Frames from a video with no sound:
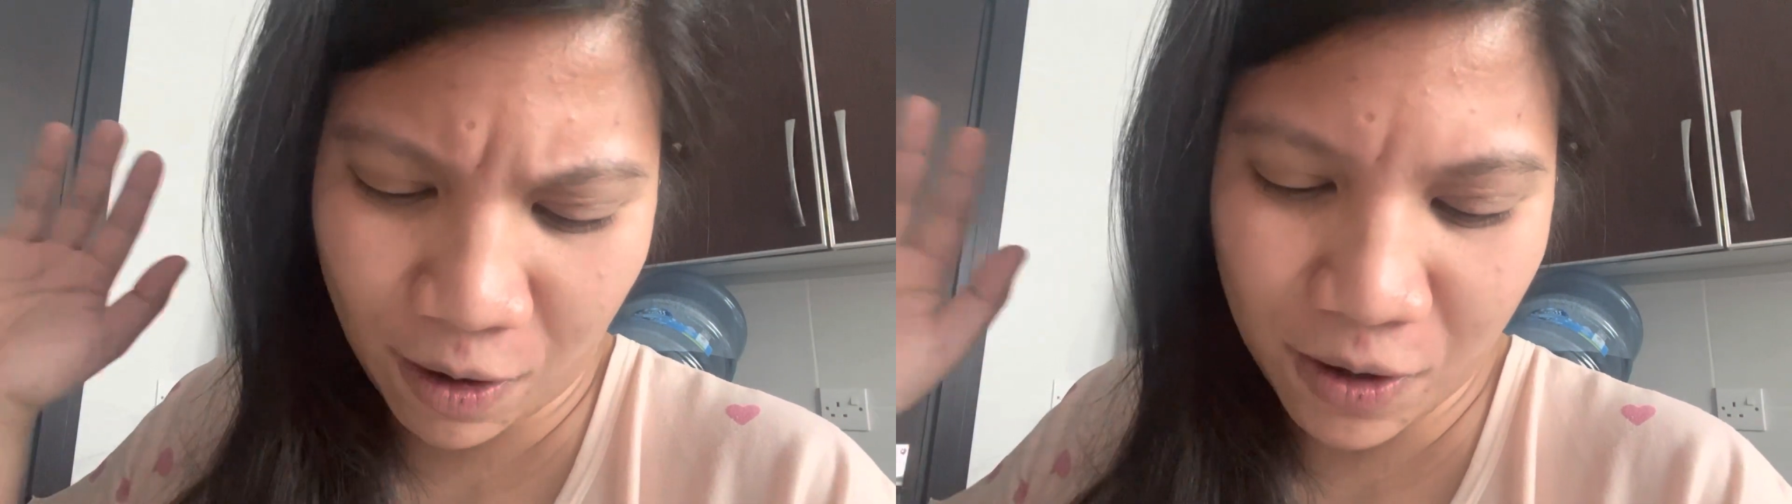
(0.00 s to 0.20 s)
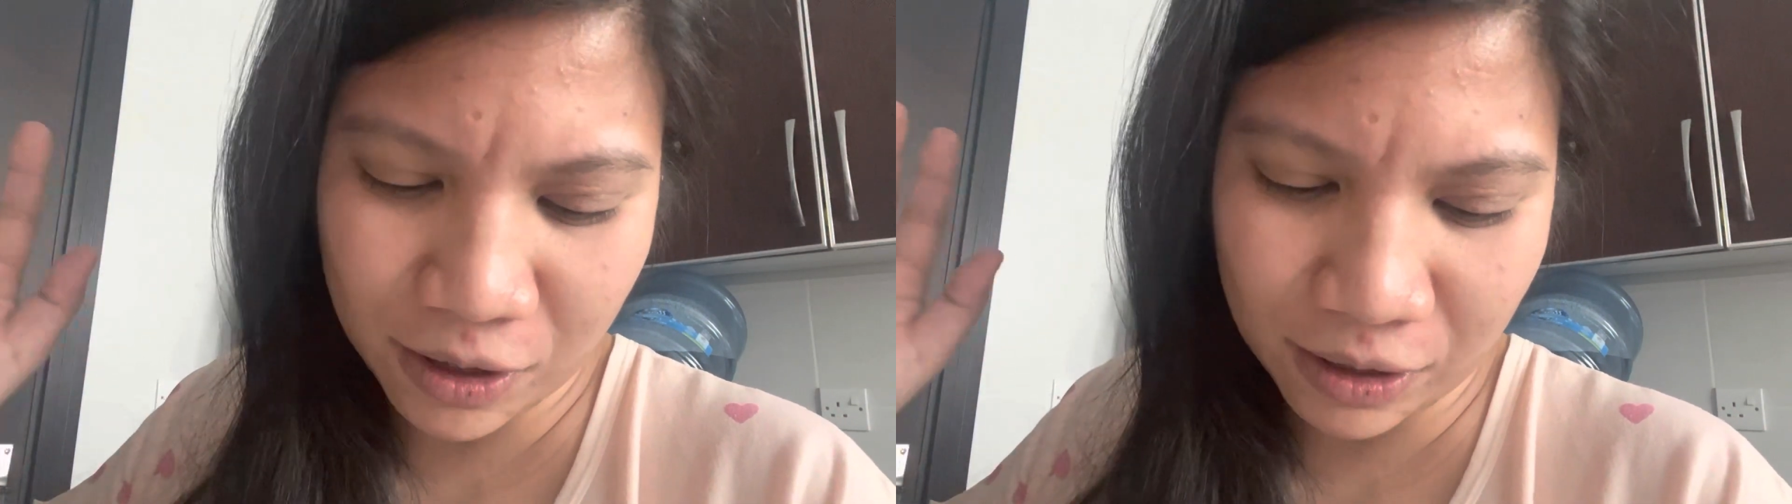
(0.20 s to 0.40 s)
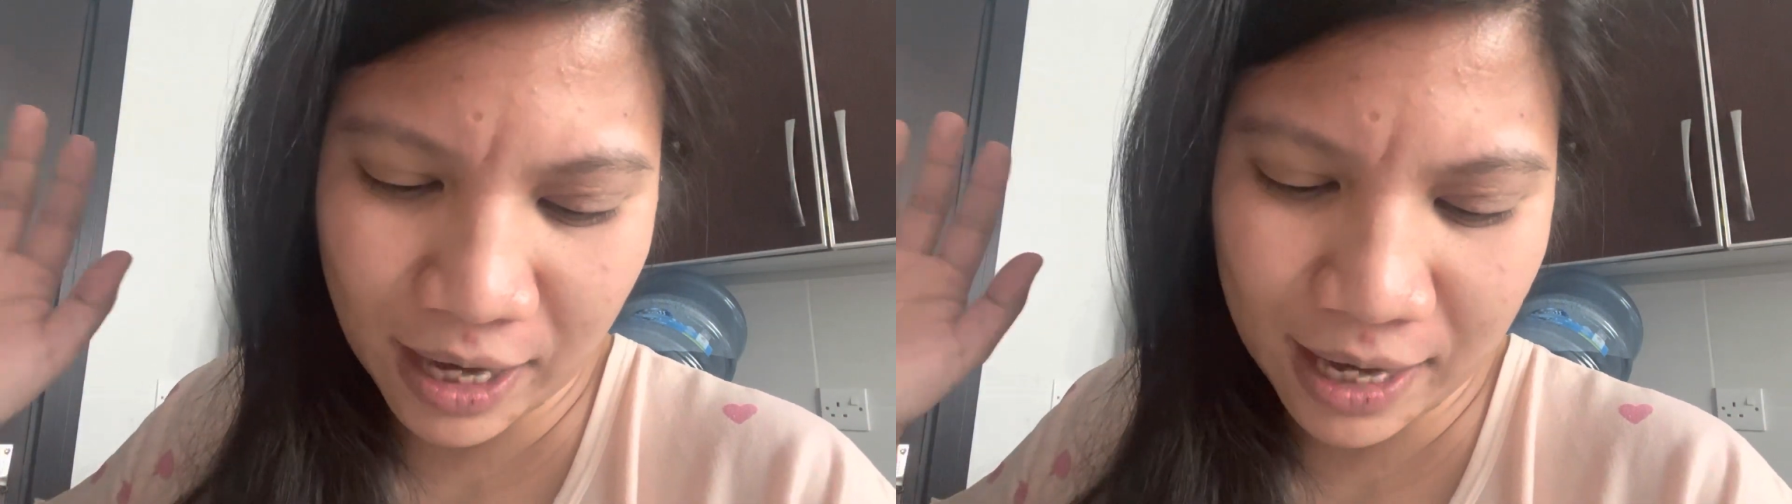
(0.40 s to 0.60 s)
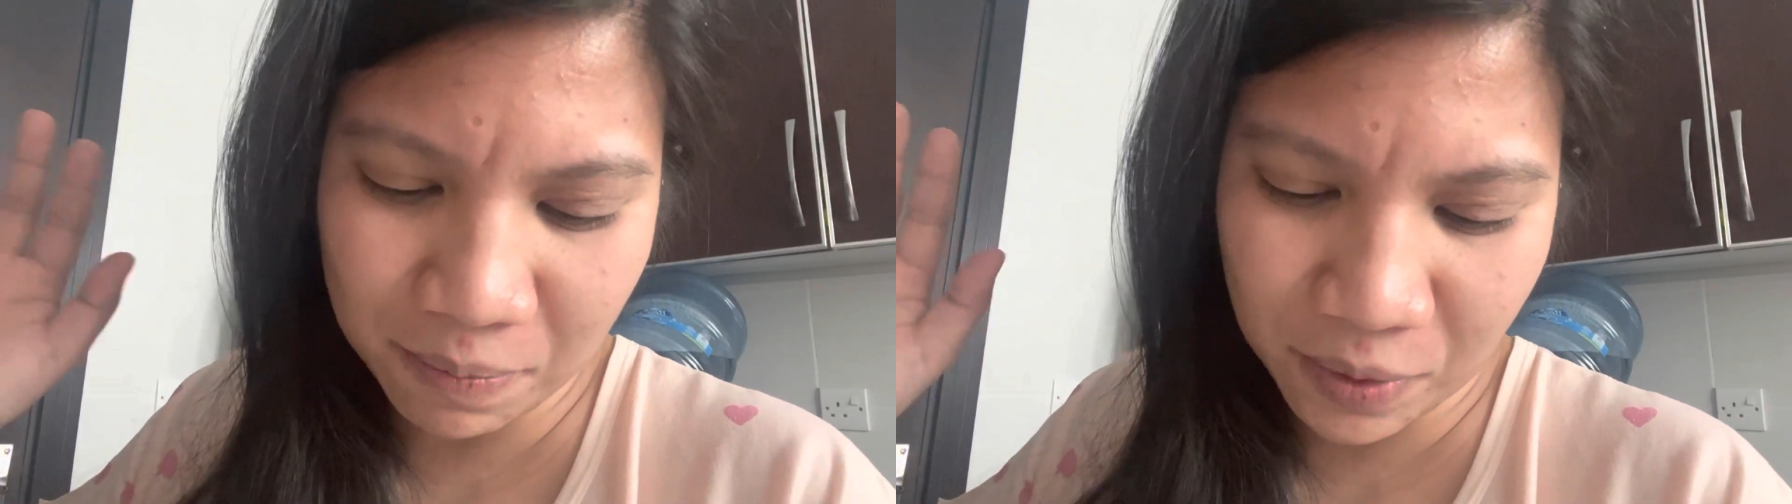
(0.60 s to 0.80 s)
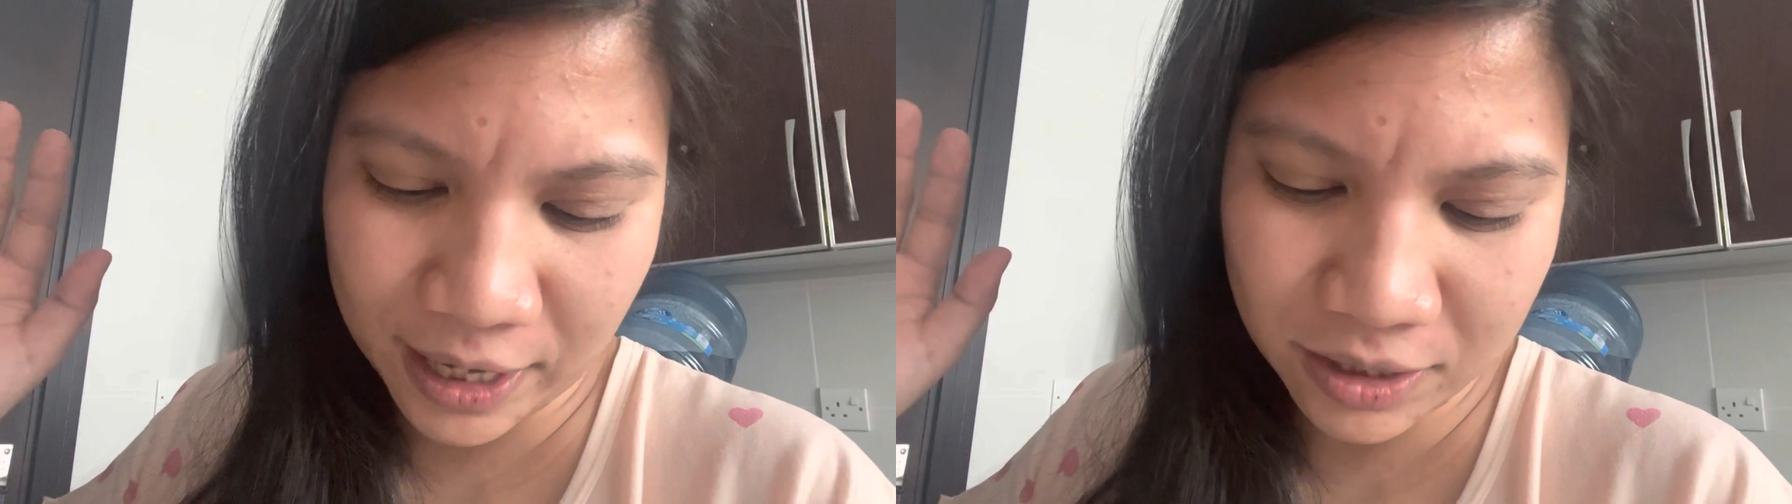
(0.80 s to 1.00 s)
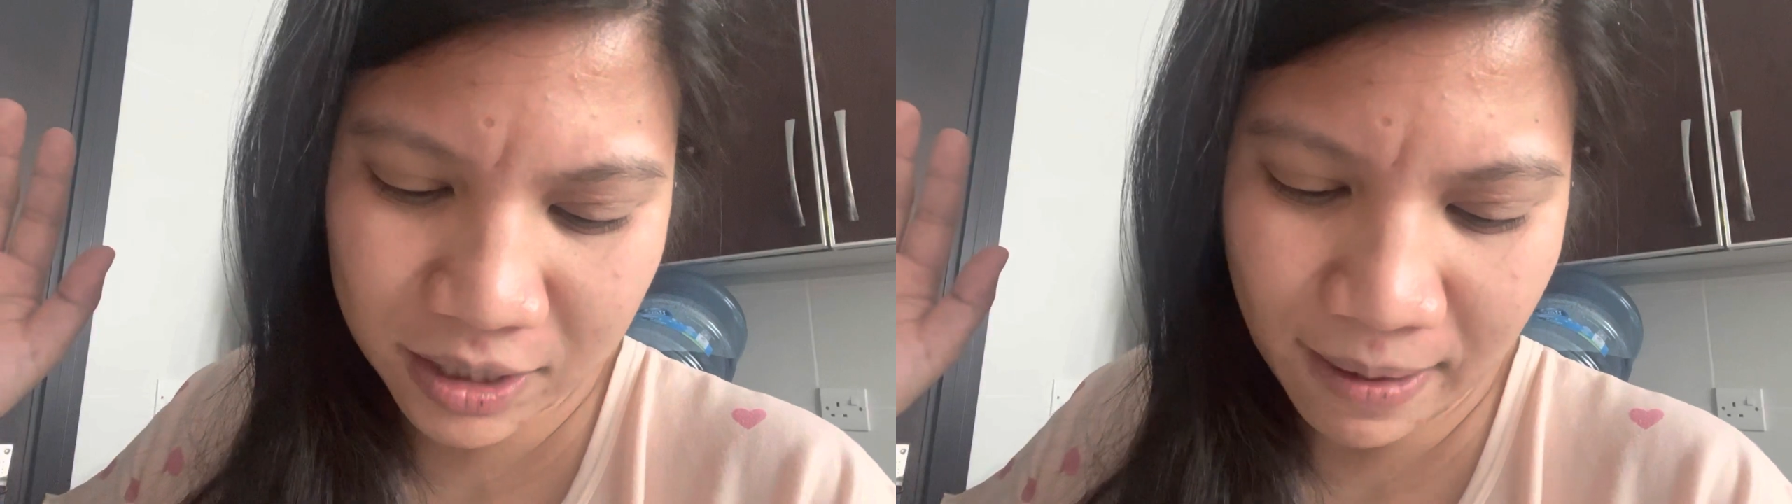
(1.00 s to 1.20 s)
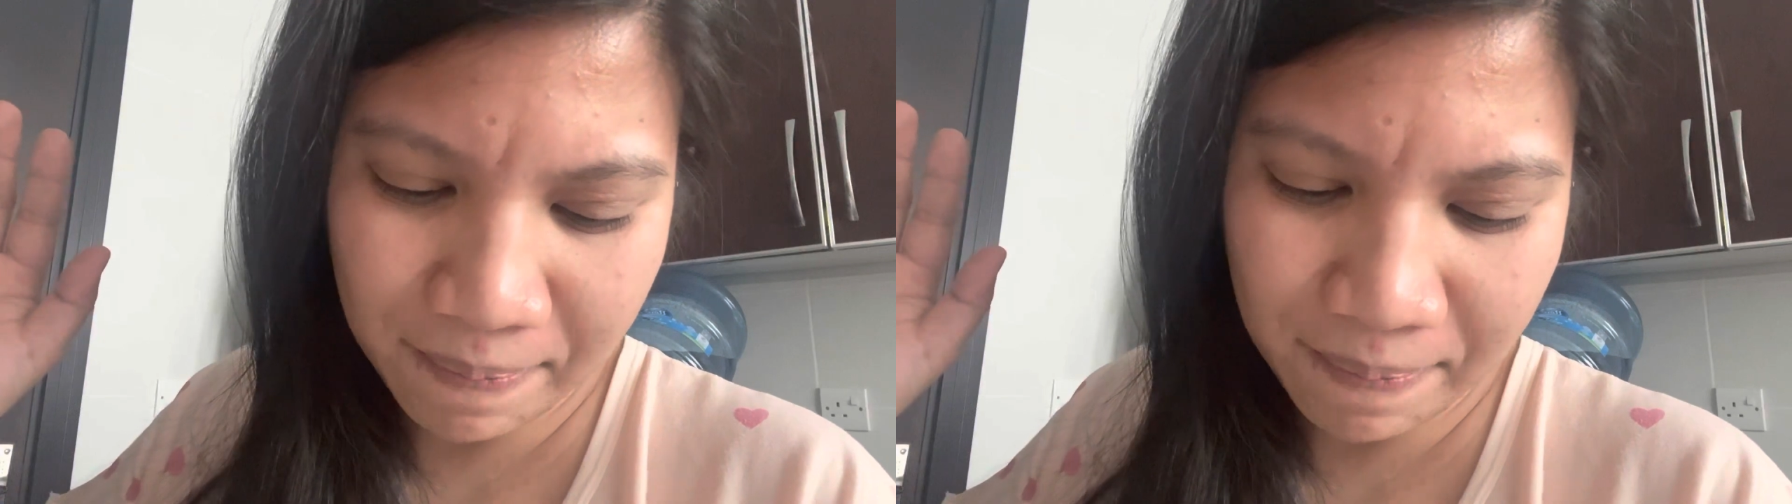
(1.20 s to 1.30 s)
honor, and praise.